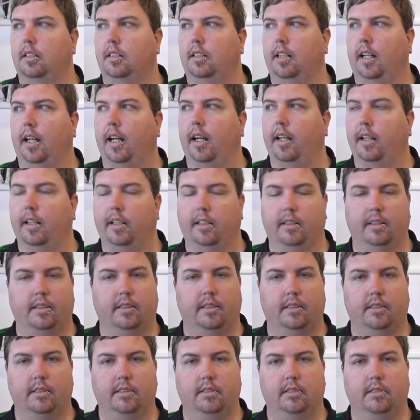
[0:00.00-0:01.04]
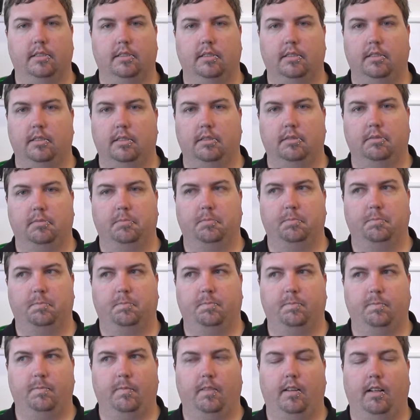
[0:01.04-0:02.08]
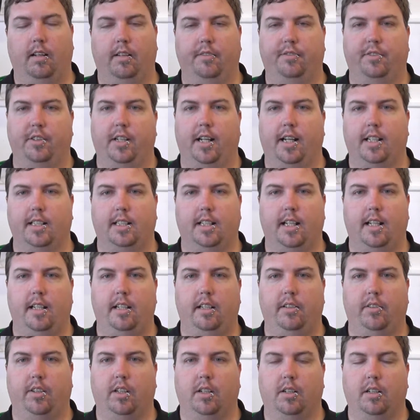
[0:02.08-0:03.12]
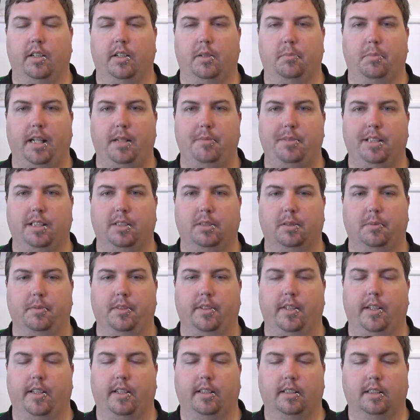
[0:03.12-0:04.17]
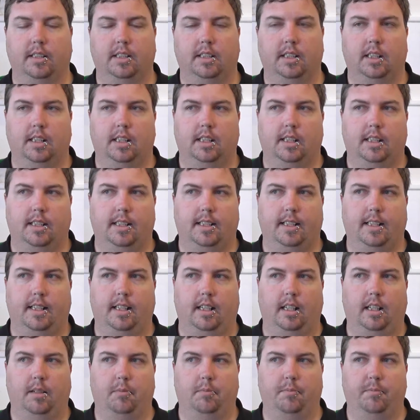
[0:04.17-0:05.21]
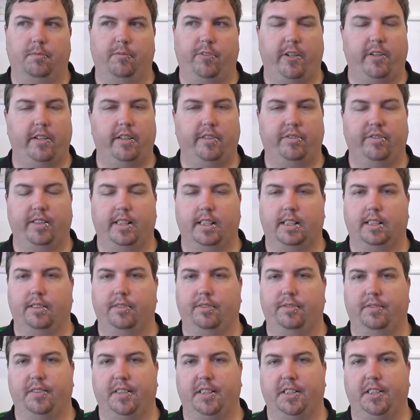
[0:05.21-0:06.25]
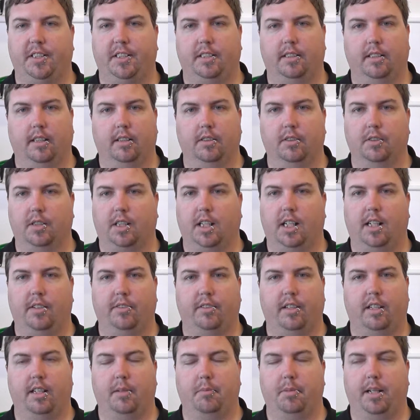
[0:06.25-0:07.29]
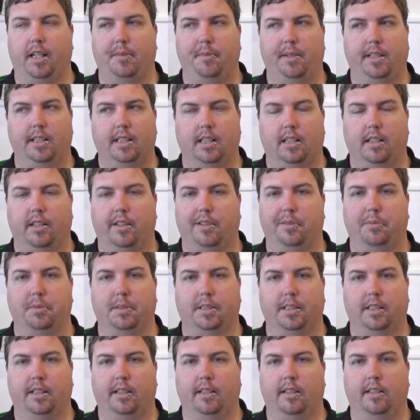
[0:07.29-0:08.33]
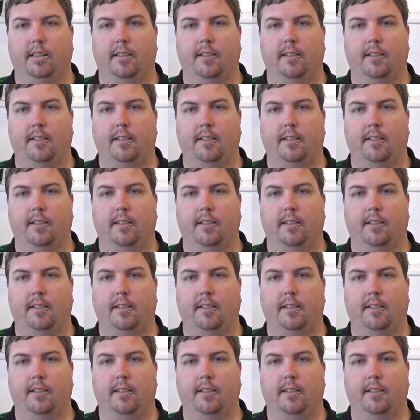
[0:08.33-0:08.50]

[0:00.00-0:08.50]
and a few days later you've got little babies swimming around. Very defensive fish, they'll look after their babies 100%,